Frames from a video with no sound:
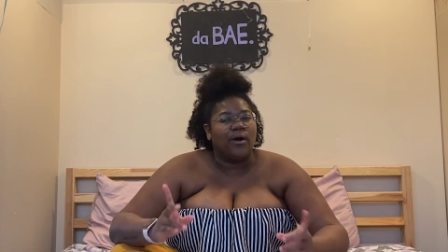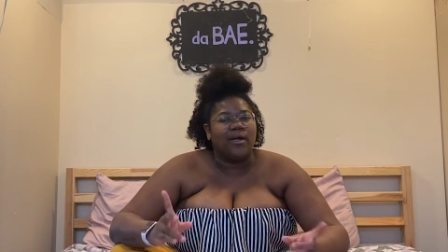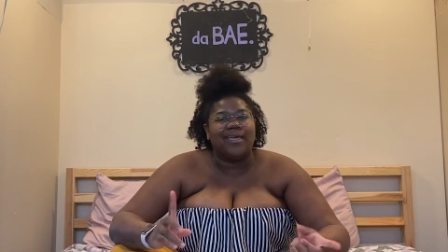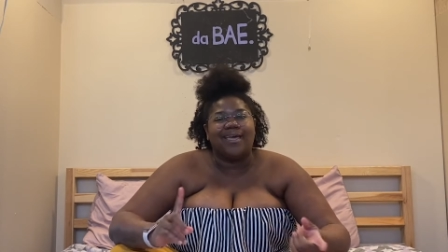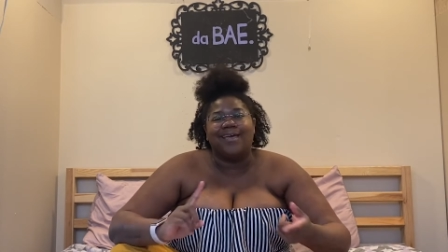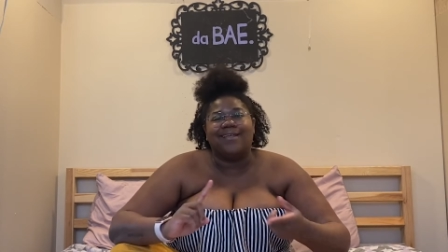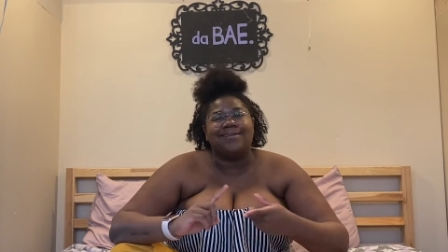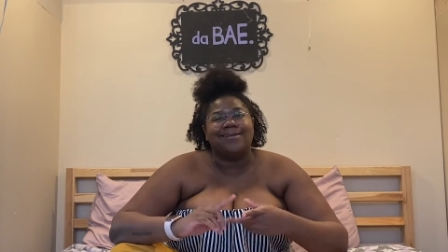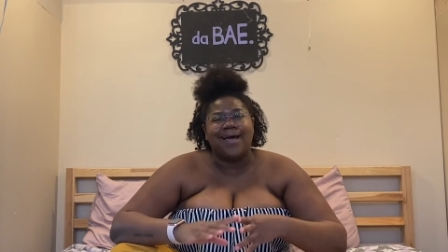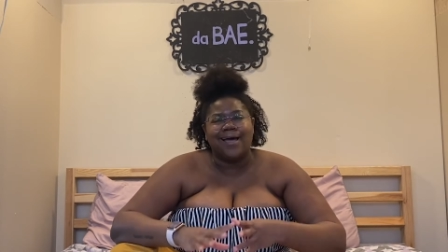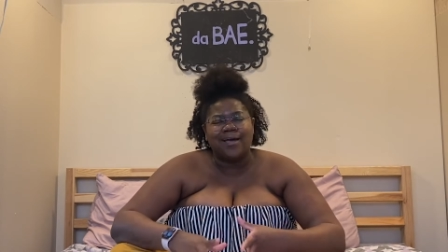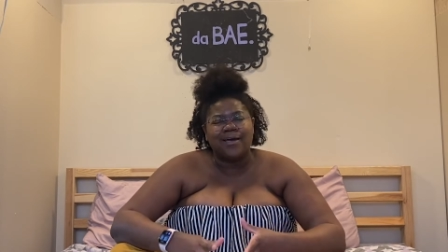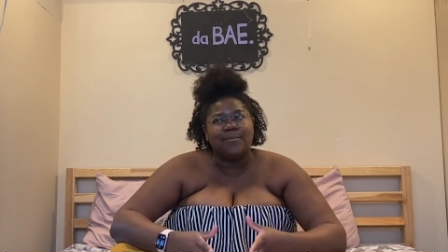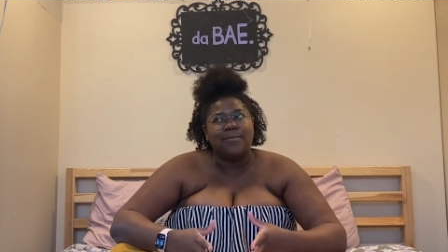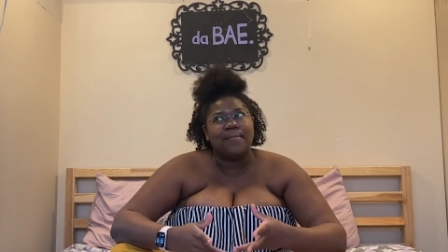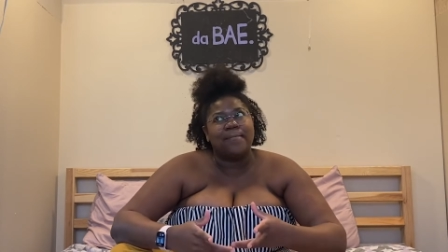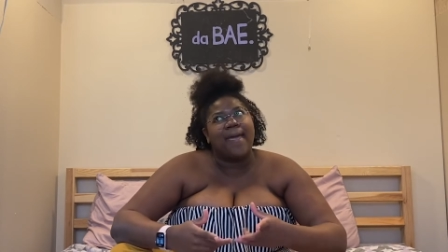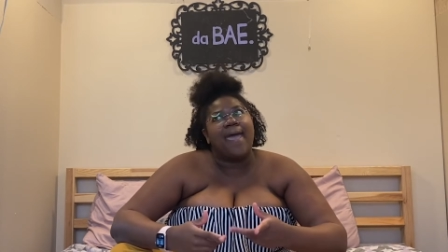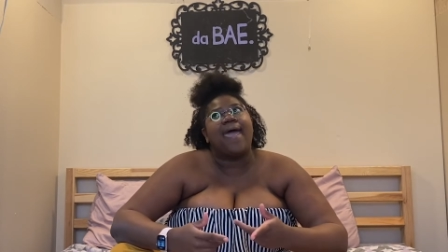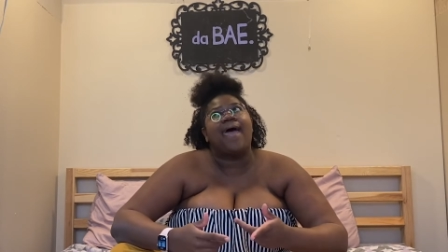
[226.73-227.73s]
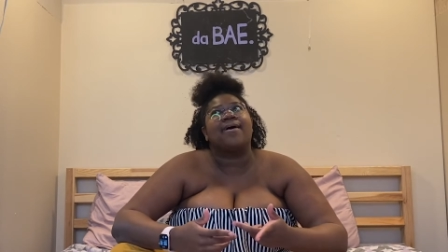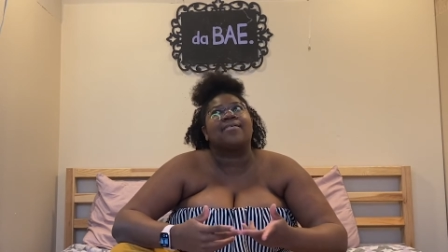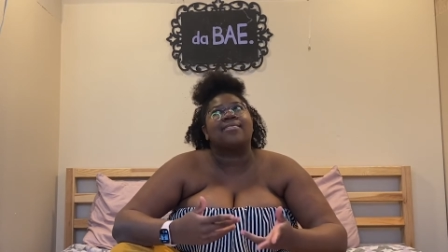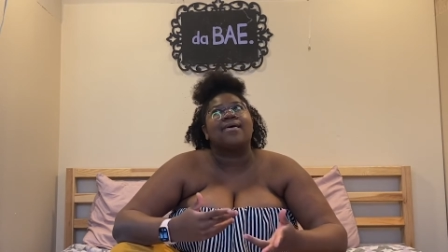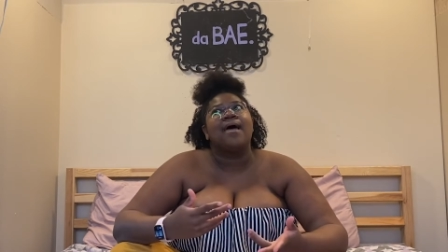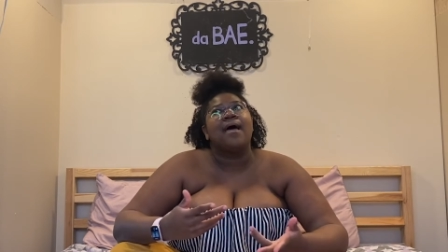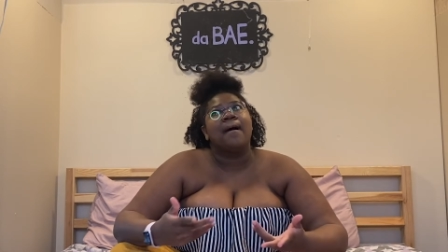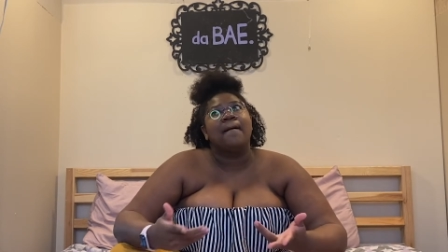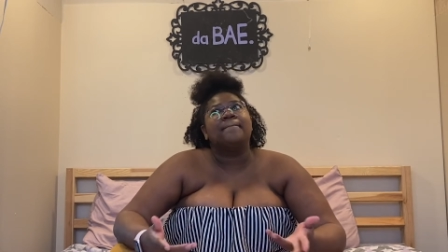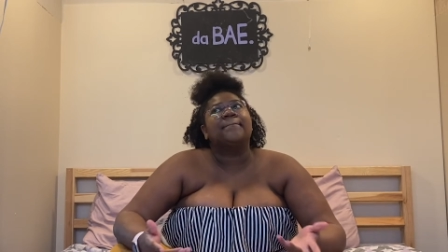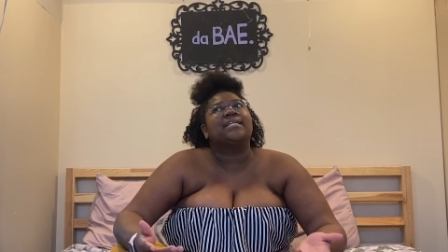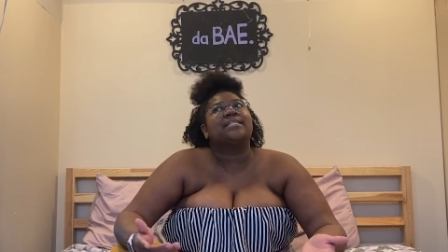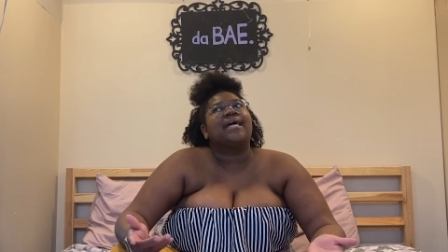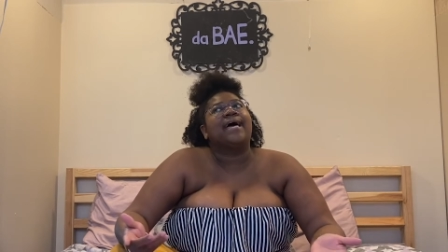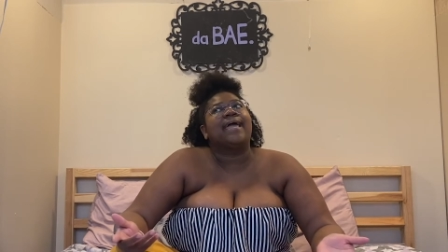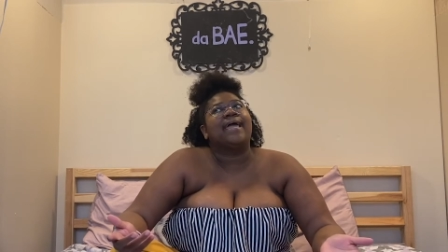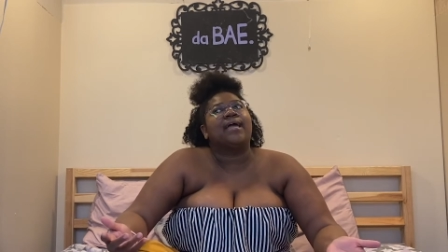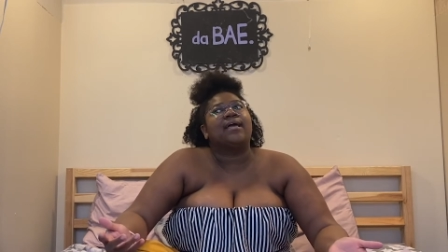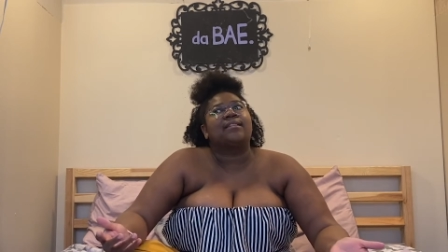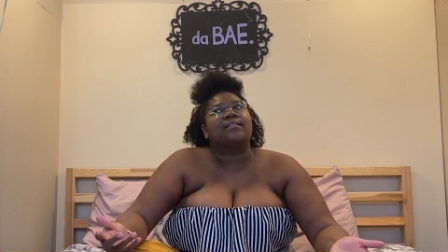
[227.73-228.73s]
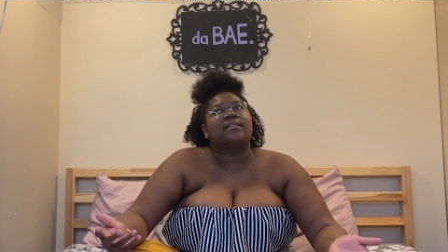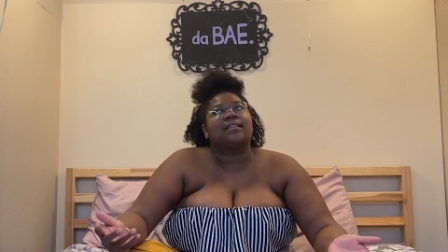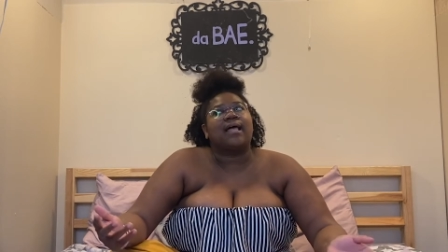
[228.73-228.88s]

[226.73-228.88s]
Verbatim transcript: Again, not good with math, but like